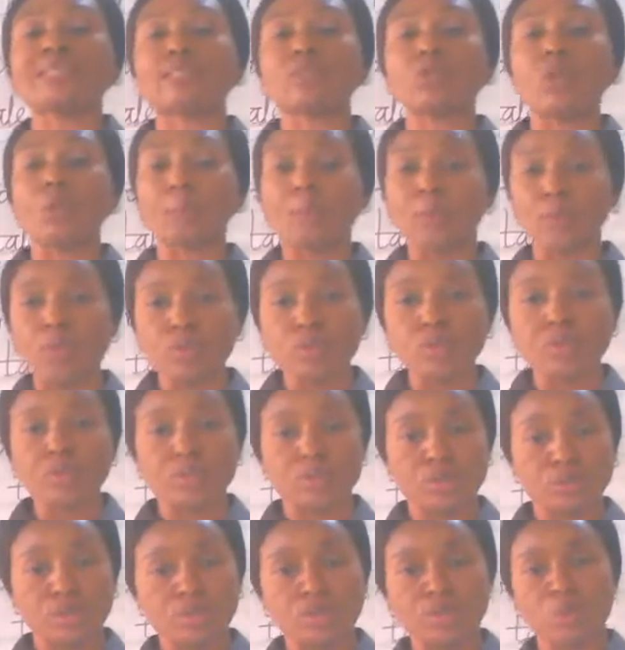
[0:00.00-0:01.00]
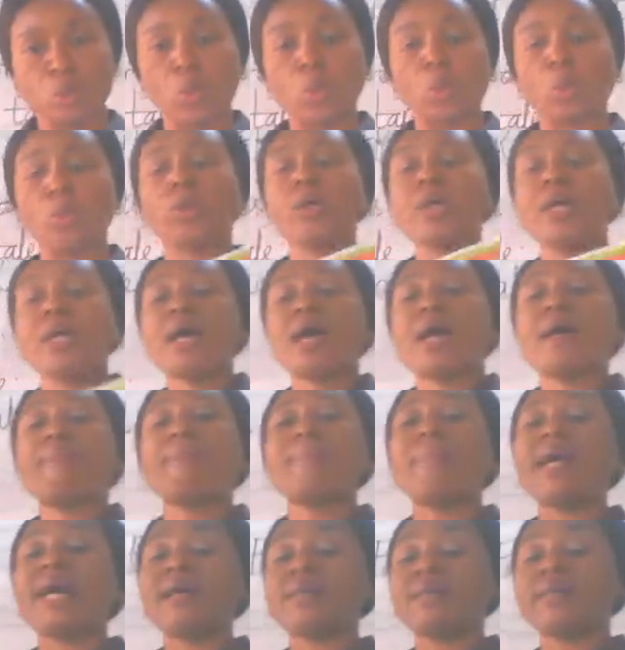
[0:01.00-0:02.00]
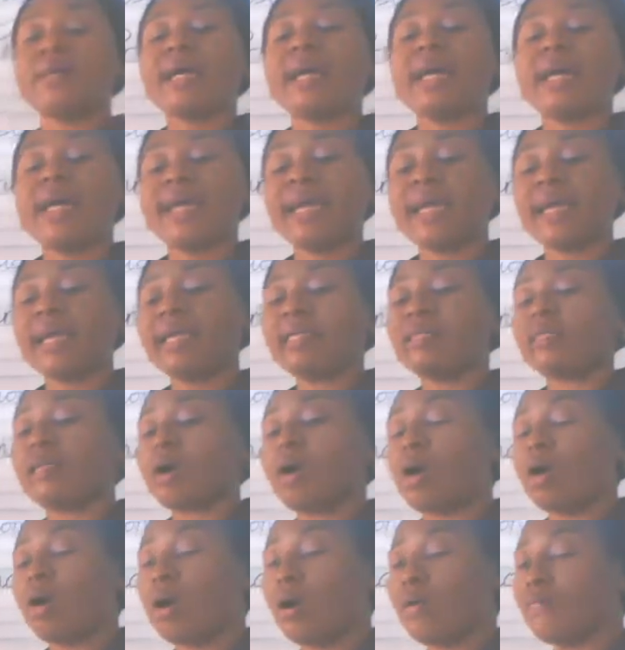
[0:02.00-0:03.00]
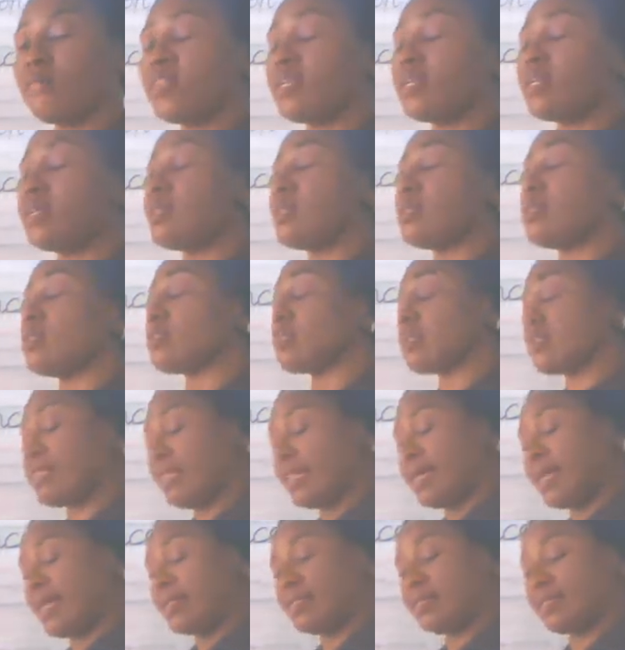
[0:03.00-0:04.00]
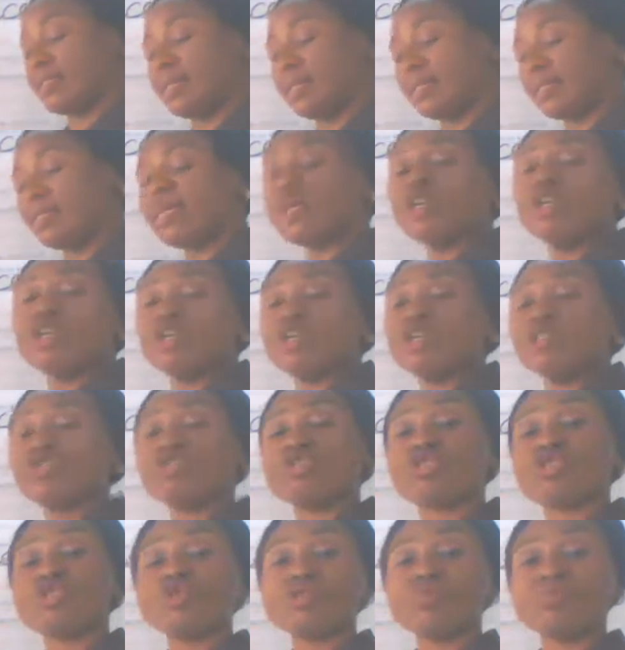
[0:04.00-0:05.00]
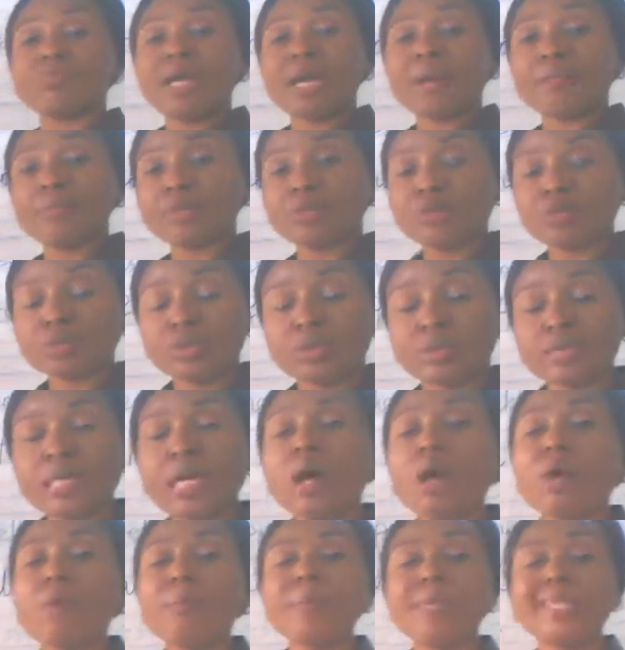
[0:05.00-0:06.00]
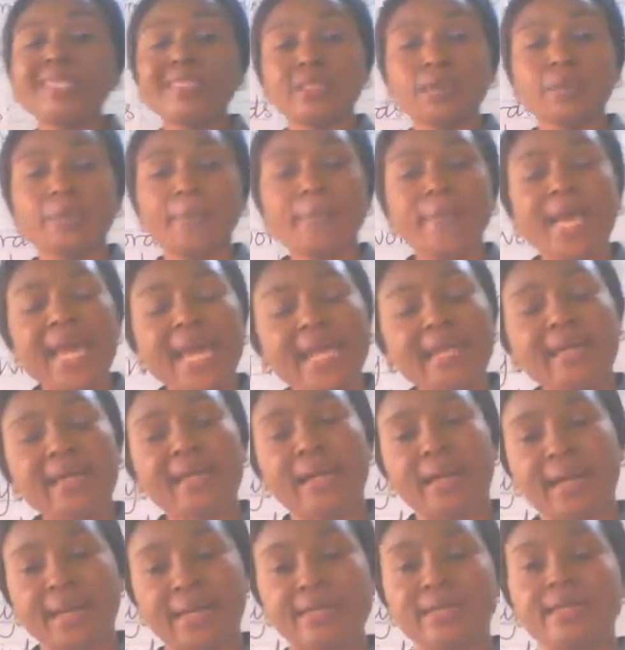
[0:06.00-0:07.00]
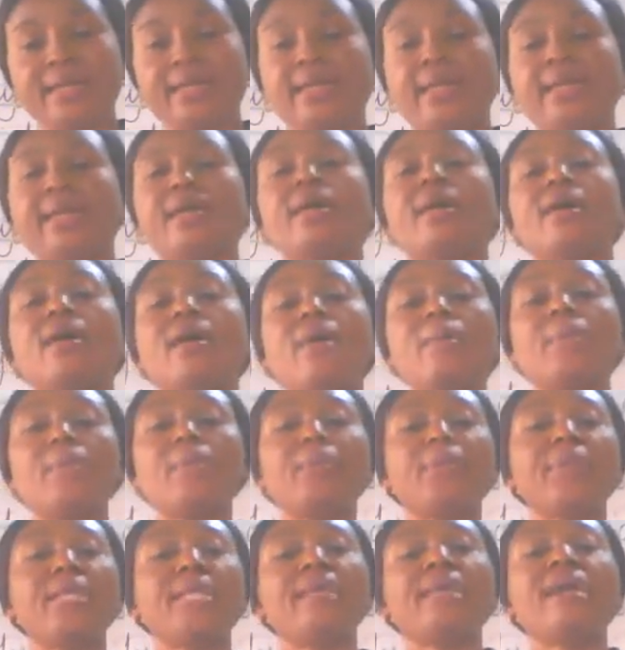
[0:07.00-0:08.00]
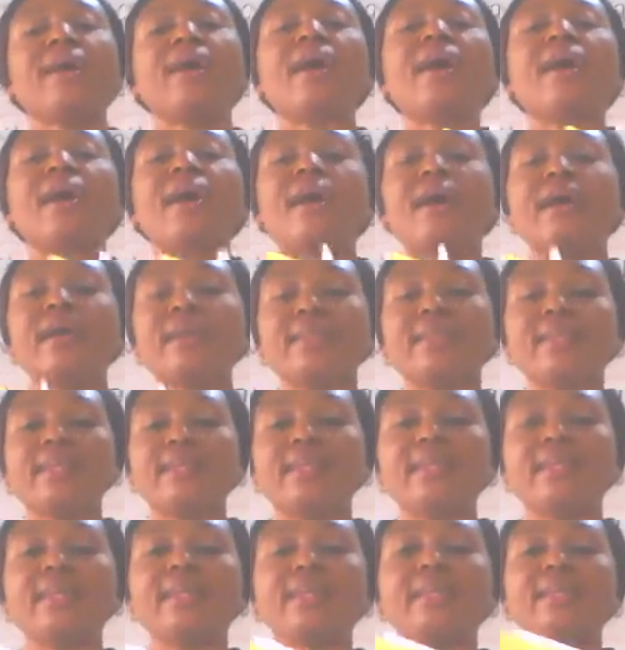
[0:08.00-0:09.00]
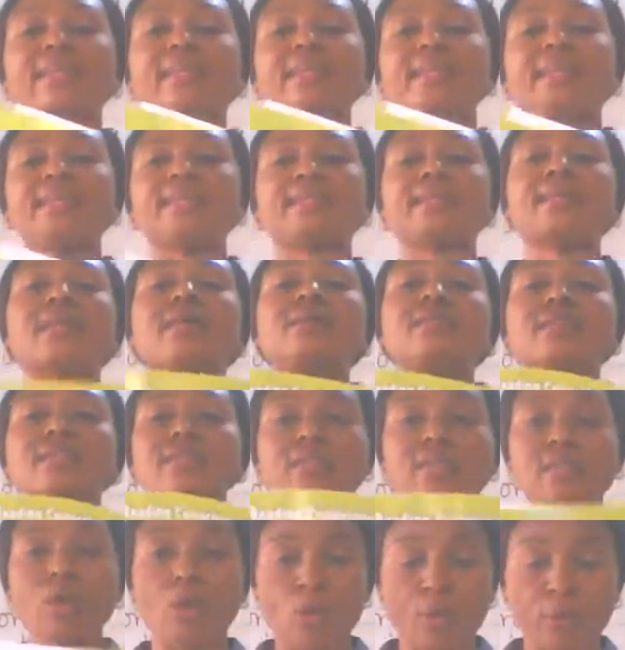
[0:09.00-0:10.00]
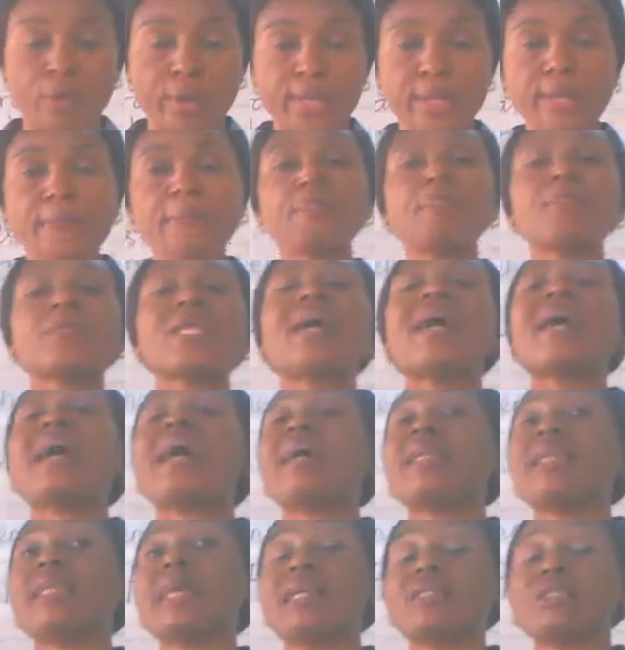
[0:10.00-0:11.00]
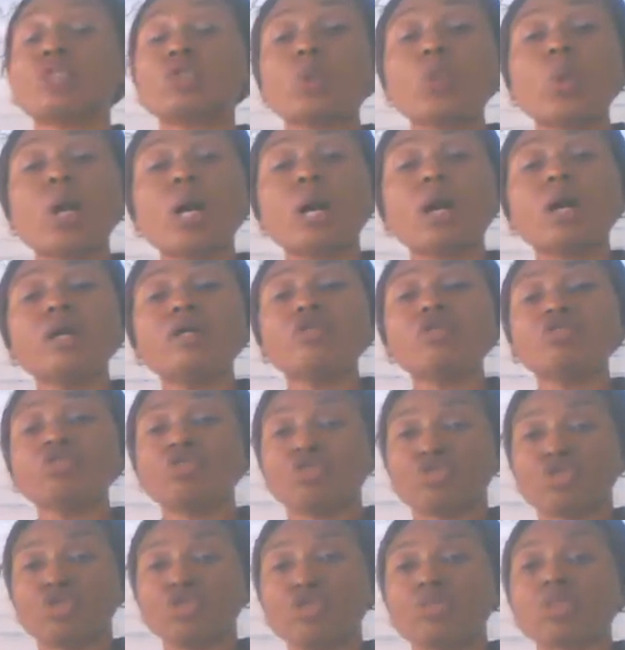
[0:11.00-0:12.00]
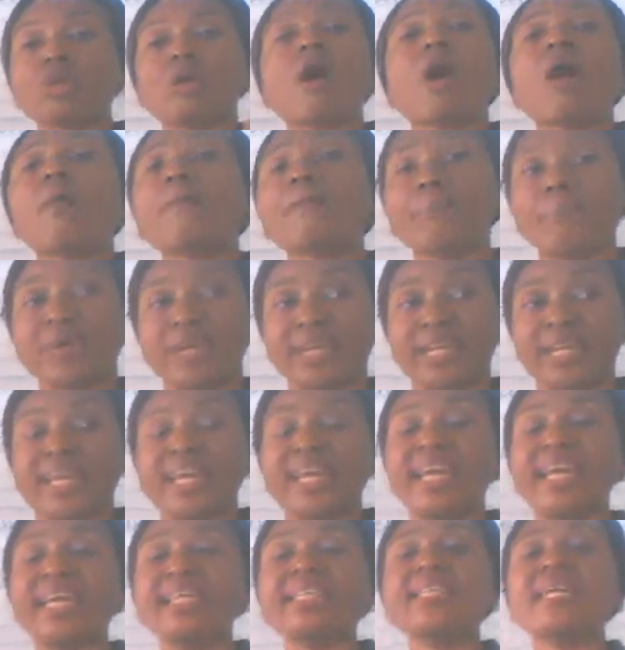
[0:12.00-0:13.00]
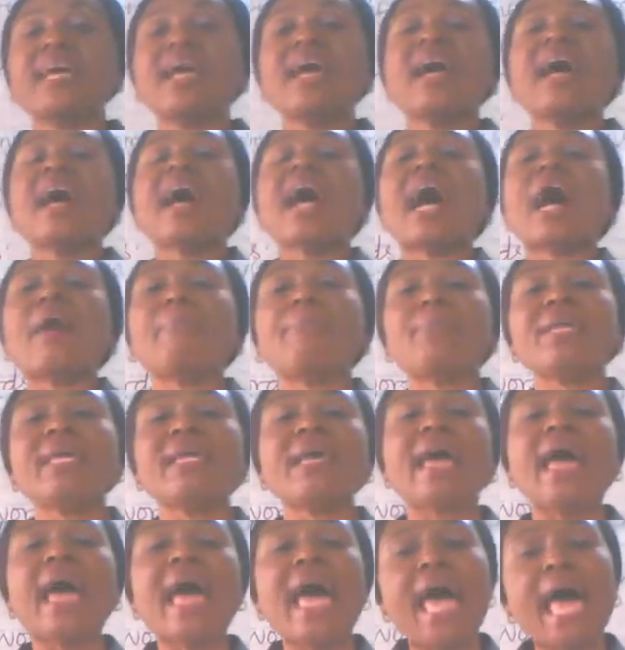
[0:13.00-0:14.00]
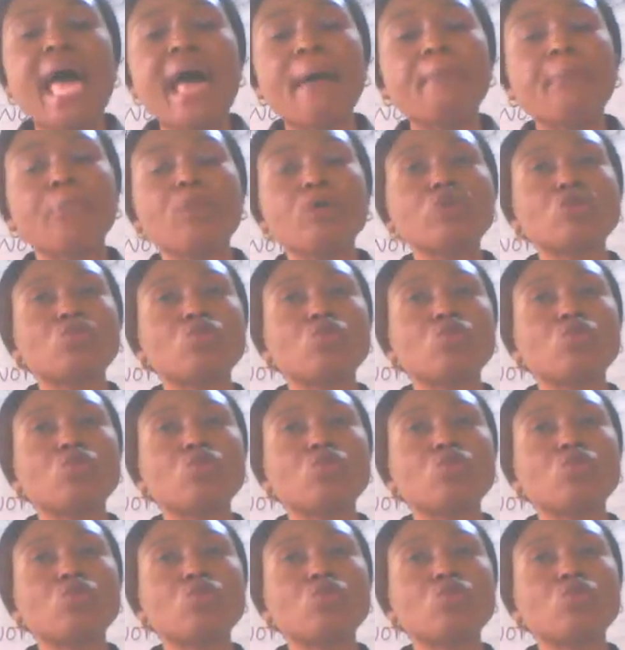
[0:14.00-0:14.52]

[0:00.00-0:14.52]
supposed to know by the end of this lesson. You should be able to tell me the main idea behind this story. And as well, you should comprehend and be able to